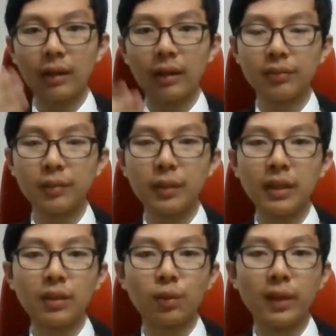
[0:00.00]
of it
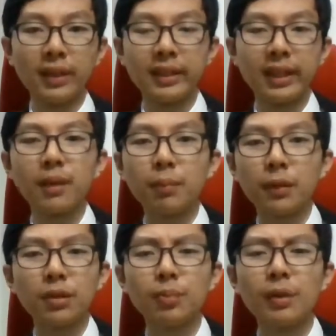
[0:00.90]
being in one take,
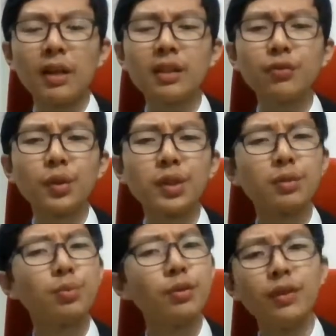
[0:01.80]
but to be honest, for
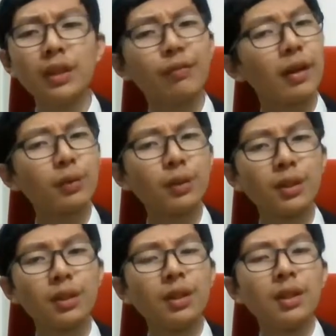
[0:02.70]
this movie, if I were
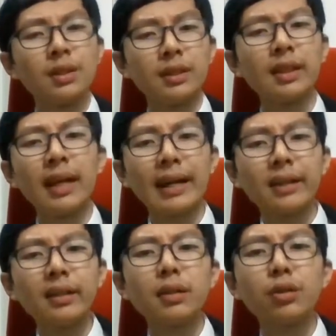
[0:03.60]
to say it, I
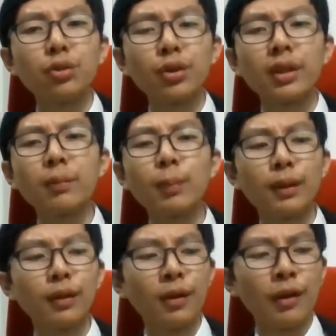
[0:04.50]
did enjoy it, but
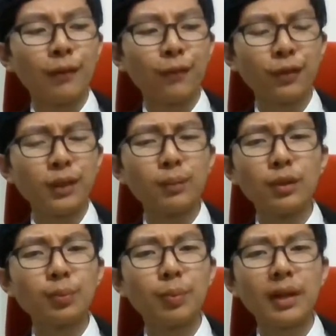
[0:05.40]
for the
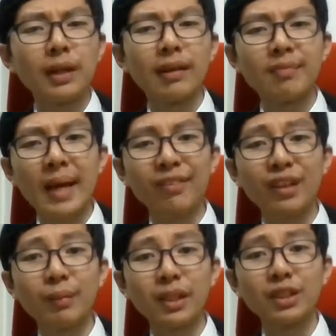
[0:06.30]
most part, I'm
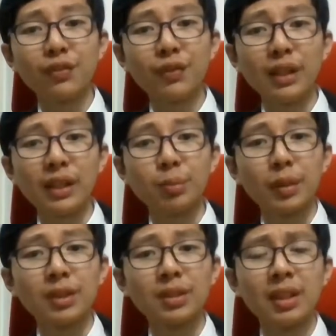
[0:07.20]
having mixed feelings
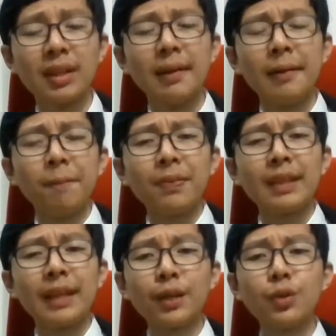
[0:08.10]
because
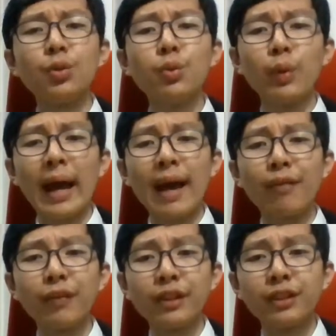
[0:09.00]
they do
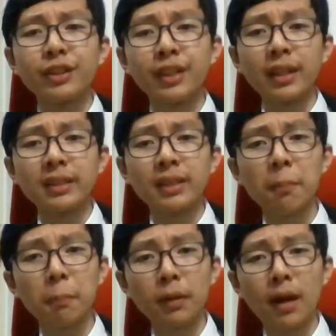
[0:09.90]
have interesting
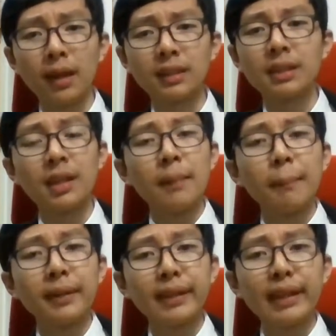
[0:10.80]
subplots,
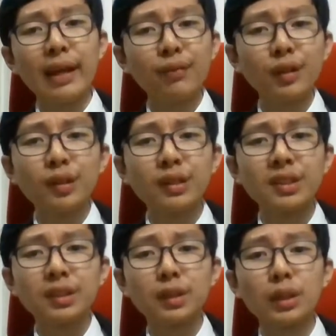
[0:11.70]
but they never
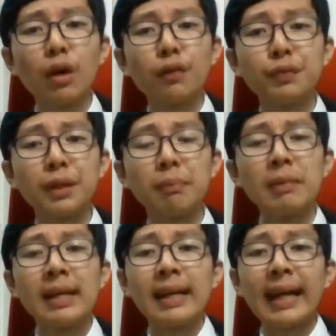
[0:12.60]
resolve them
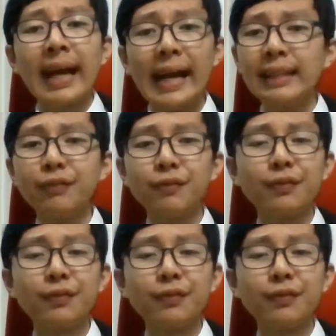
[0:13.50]
kind of